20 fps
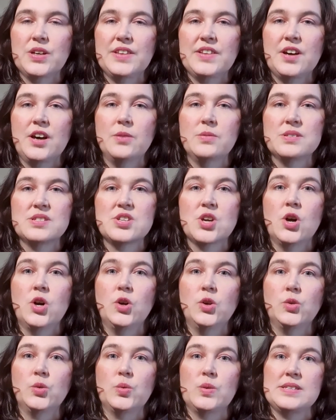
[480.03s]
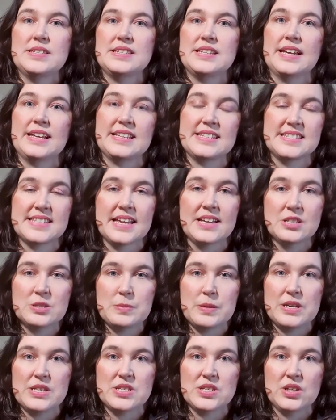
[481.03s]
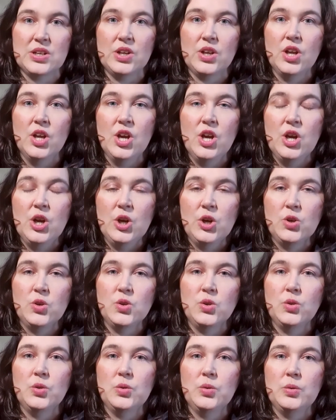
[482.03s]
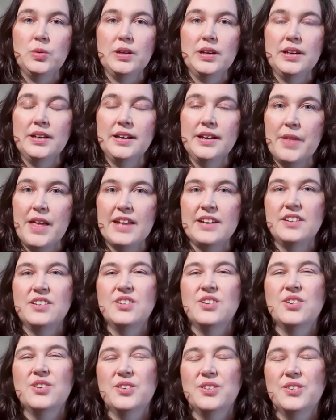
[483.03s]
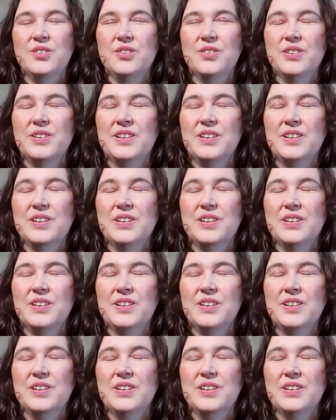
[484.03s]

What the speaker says: that I was told was like a salesperson who, and I know,